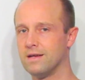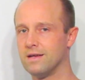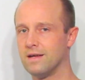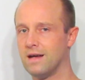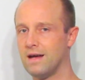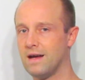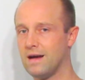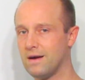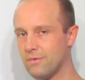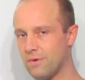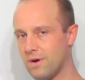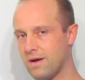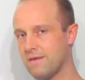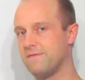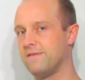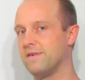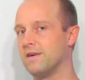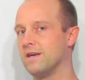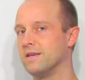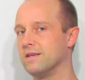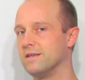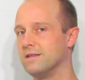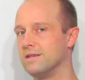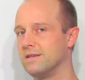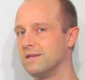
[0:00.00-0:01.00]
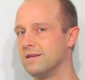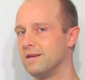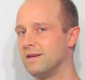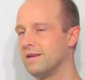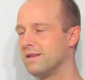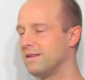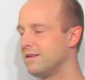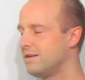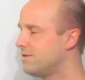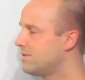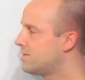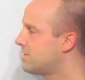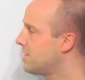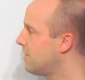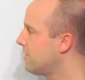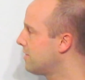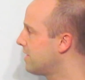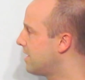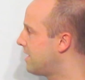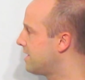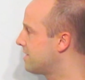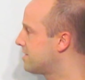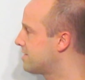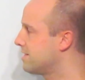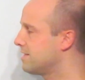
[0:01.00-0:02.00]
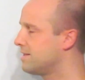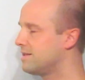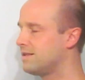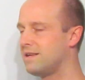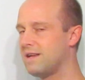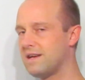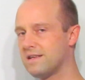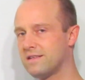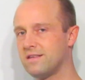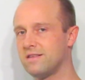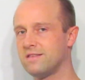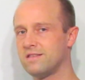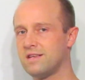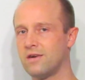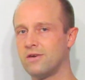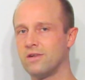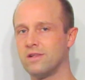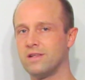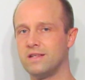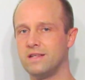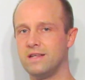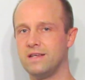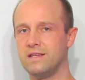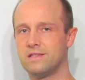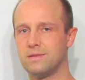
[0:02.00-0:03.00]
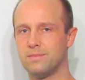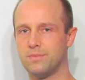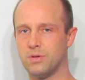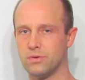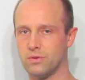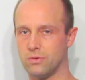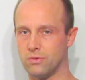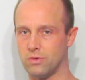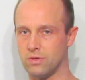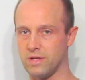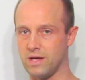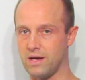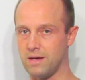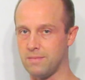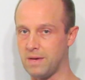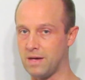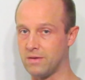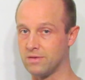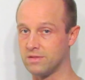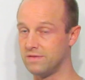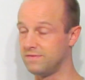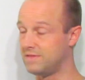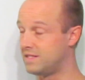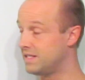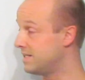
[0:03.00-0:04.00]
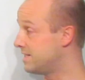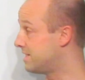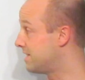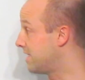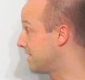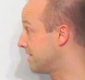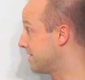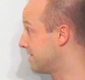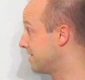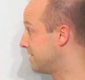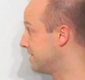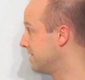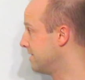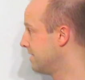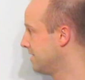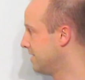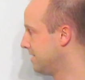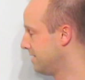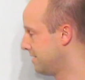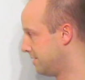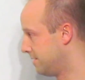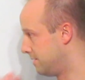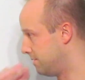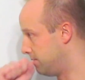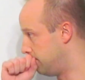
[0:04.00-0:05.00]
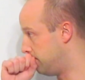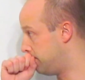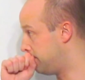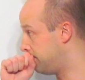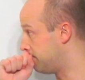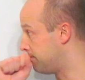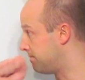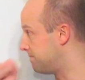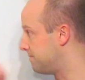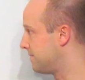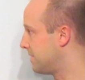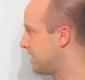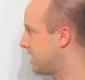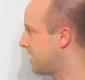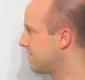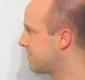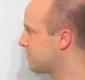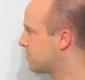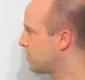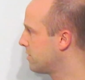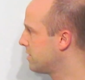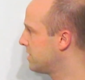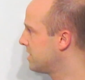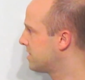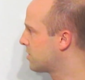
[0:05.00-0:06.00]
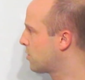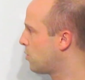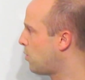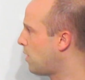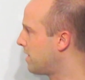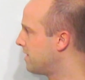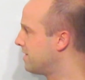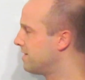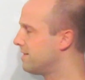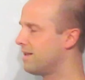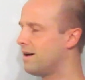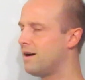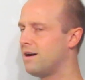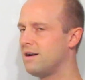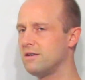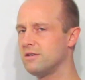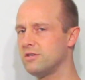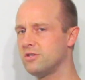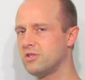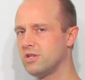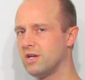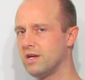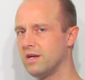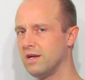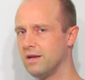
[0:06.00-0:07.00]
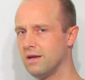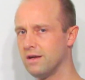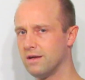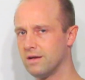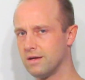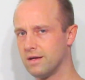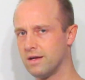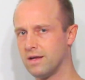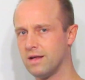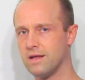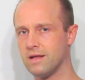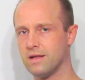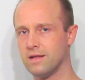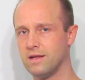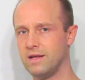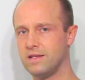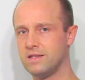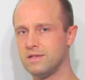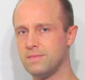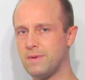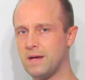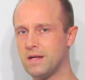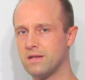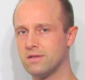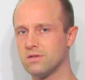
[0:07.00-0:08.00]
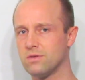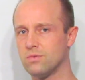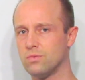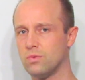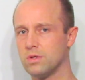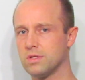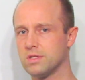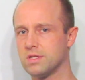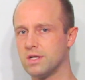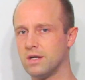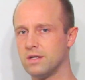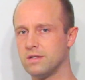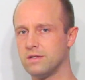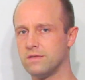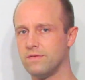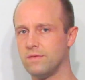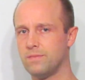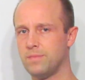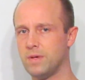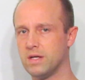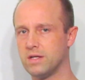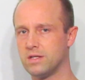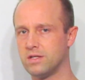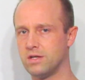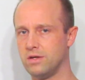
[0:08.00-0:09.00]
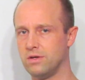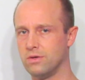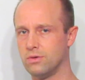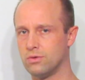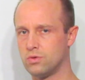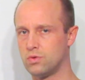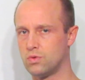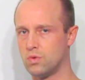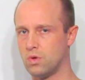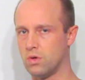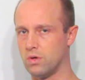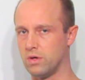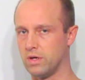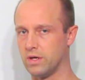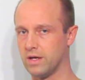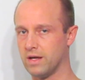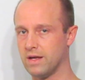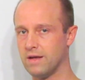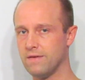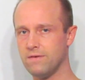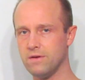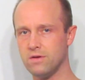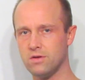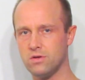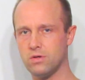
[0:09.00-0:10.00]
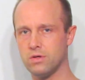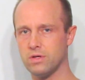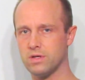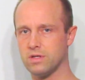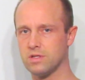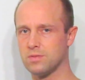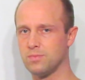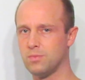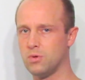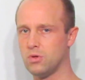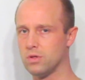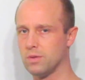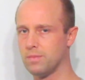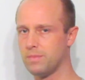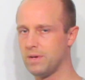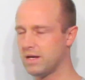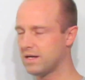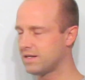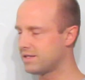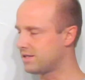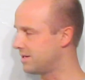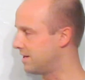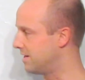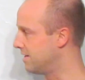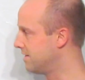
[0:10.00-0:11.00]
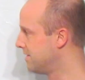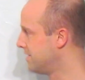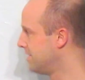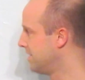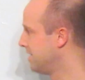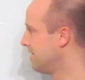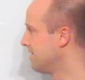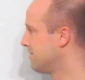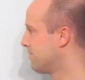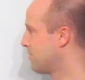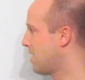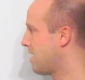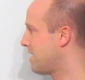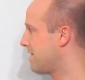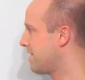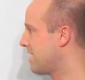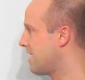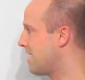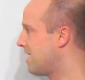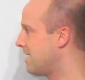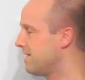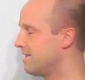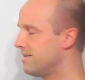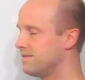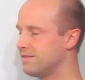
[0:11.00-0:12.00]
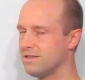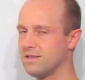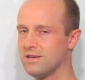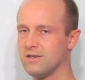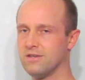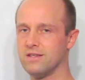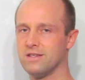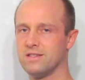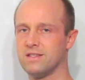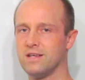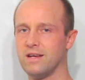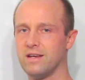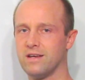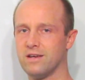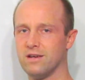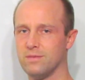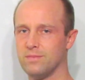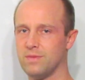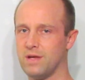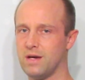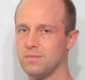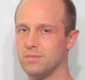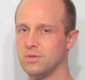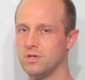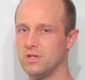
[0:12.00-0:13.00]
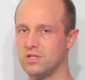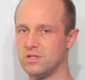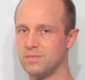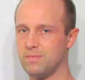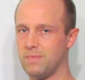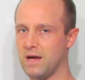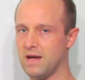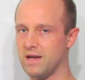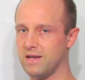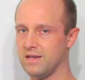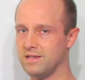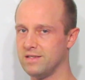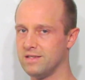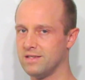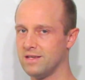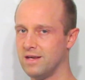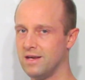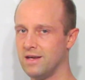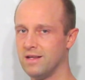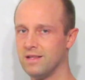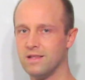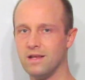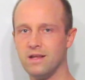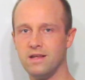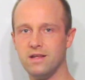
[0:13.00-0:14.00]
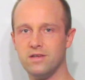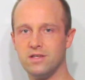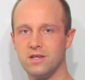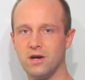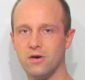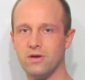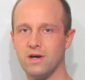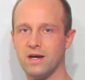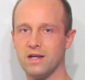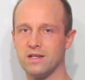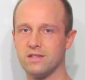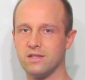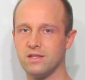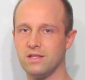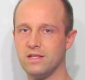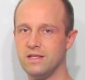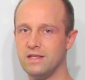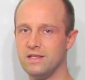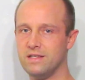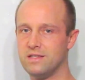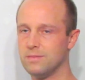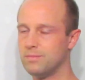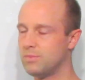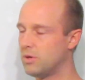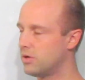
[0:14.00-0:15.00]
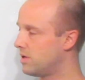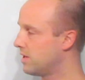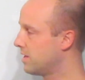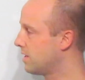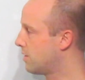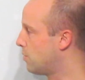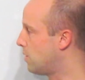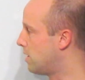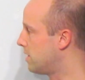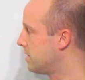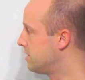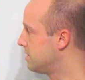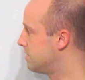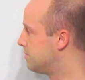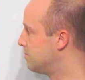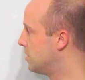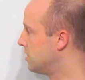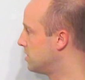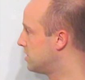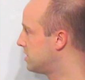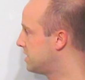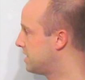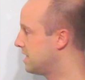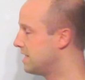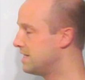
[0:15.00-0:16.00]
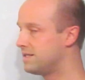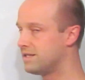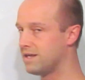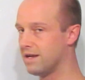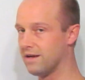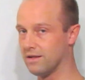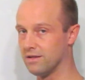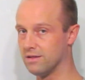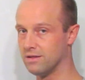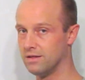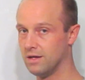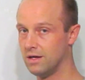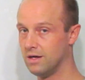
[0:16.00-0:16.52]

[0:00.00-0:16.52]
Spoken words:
However, you don't actually necessarily need to put all that amount of detail in. I've drawn this quite large. It depends on what size of a picture you're drawing. If you're drawing a smaller picture, where the eye isn't going to take up that much space, then you don't actually need to put in quite as much detail.